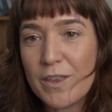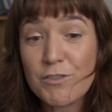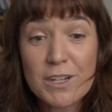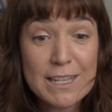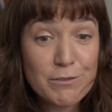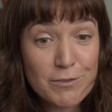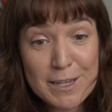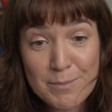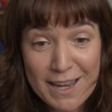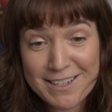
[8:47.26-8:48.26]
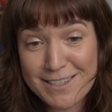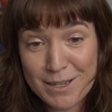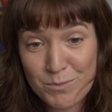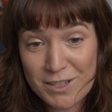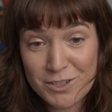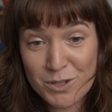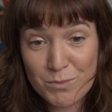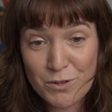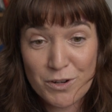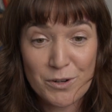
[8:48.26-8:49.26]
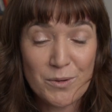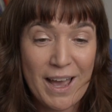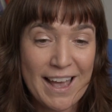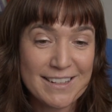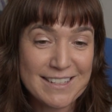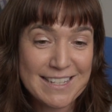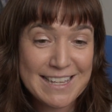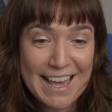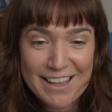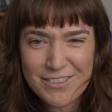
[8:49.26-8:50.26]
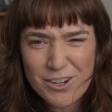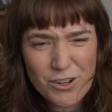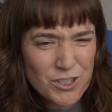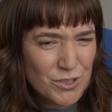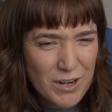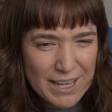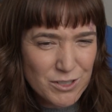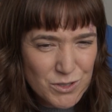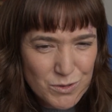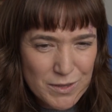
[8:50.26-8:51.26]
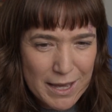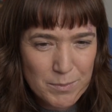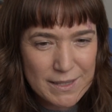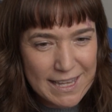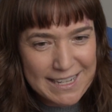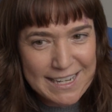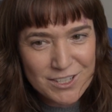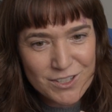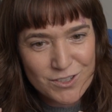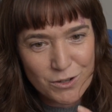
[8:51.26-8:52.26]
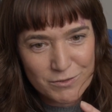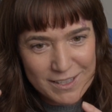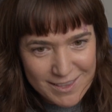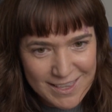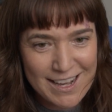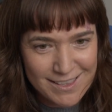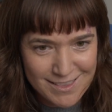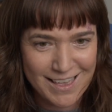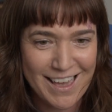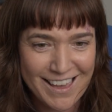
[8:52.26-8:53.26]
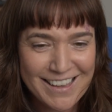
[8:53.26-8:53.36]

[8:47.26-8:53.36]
they've got to give feedback to someone tomorrow. And again, they're not sure how to do that, but they need to solve it then and there.